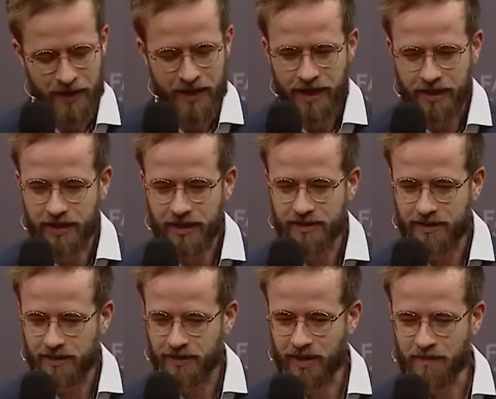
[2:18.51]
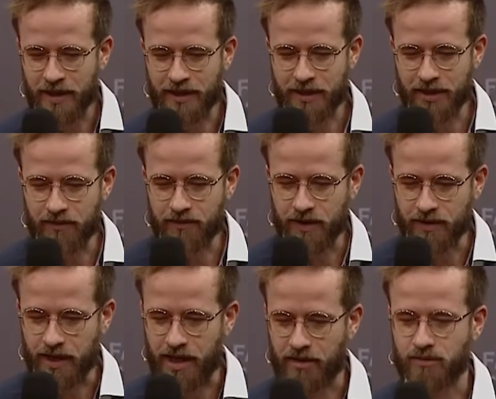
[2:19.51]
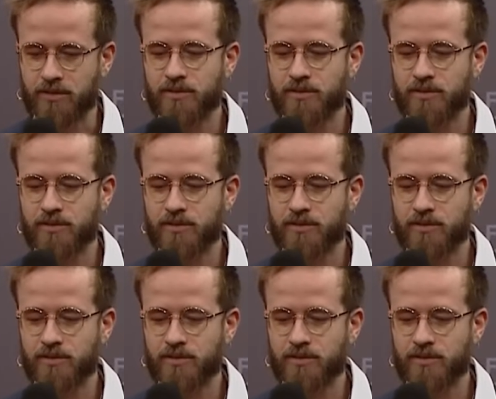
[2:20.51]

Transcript: and it has some magnetic field around.